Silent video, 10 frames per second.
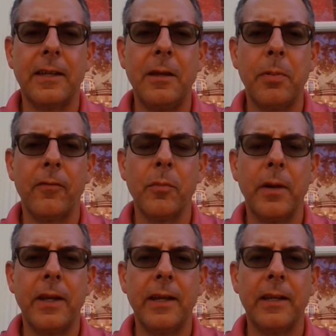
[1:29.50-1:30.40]
keep
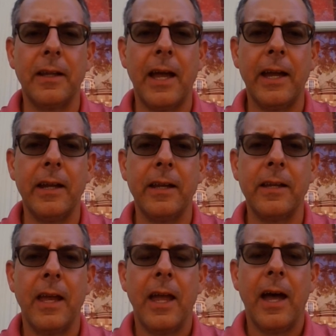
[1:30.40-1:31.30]
everybody in line,
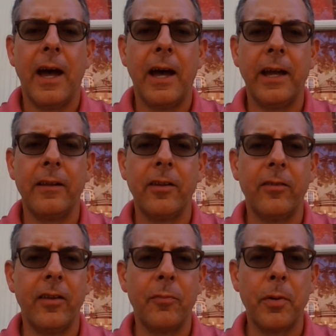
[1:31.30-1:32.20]
and
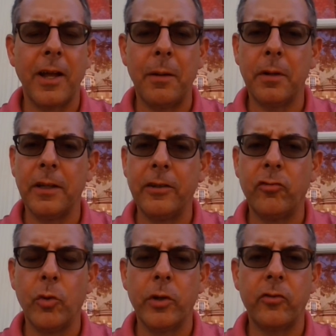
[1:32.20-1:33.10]
since it's predominantly
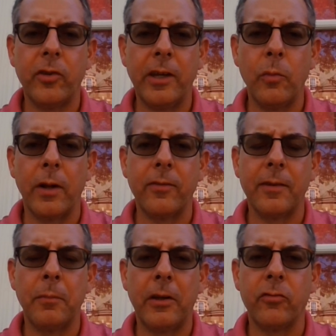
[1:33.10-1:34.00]
Jewish, he wants
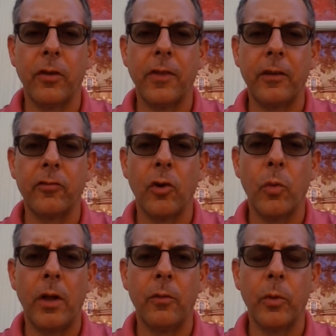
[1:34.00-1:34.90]
to make sure things go
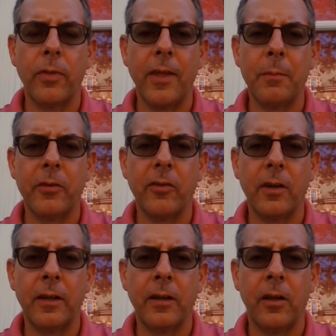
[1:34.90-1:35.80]
well with them as
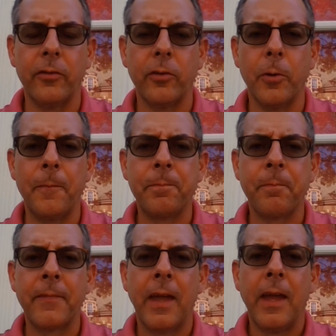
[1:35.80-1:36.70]
also.
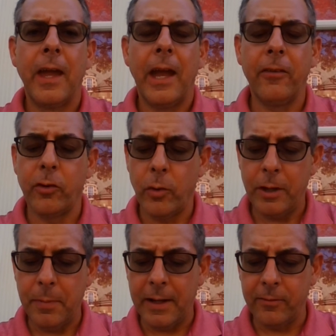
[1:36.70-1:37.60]
And so
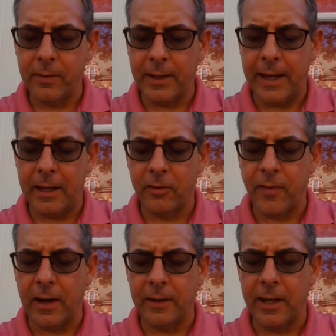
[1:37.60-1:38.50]
he begins to lay hands
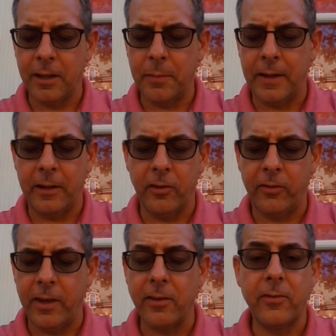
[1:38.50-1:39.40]
violently on them, and then it
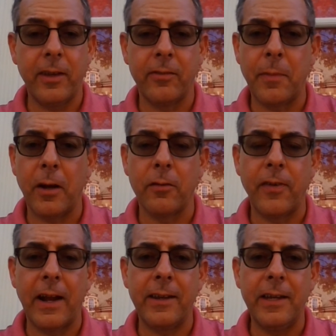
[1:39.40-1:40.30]
just says, as a matter of
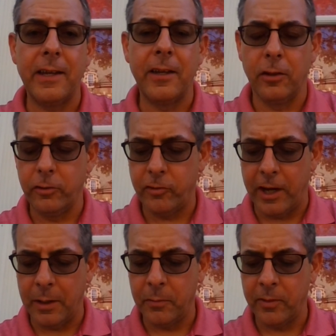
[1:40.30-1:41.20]
fact, he killed
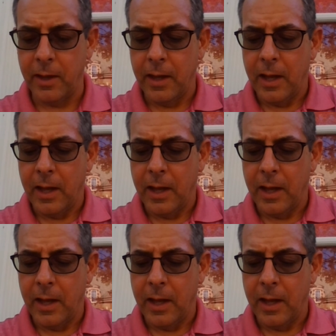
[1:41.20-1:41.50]
James,